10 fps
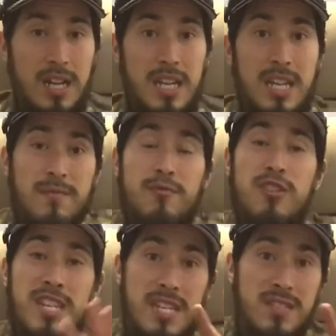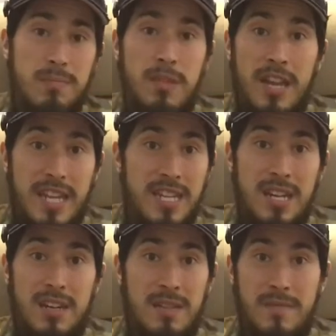In 3 years of playing,
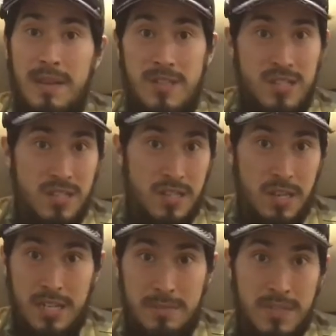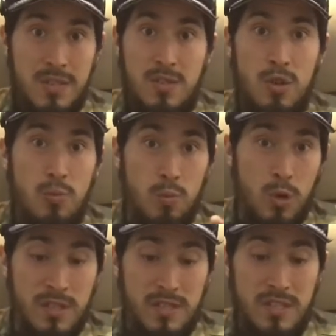I have never sniped, not
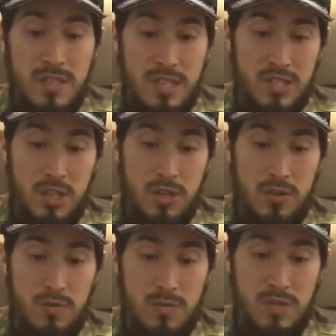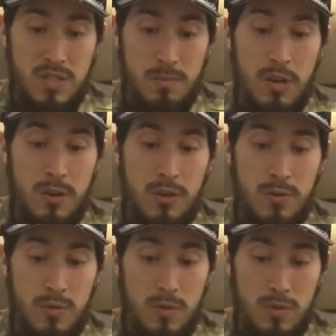once. So, tomorrow,
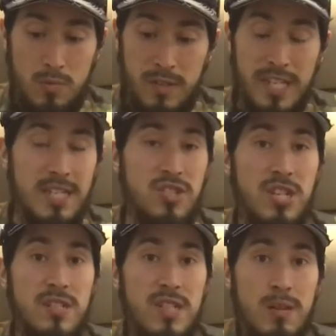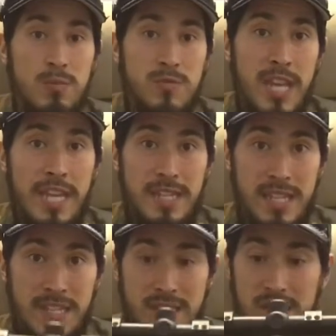when I get the chance, I will take
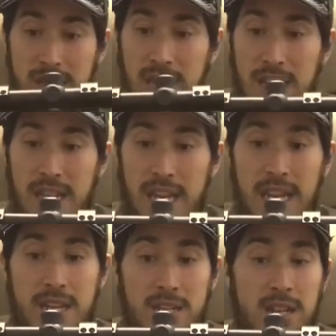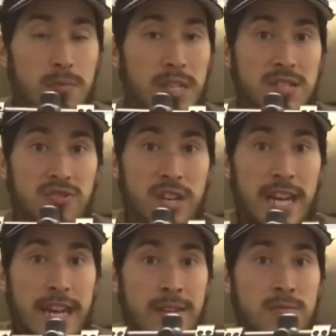this, and I can't wait to try it
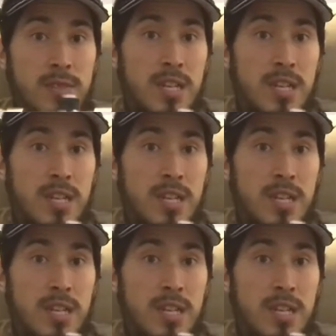out.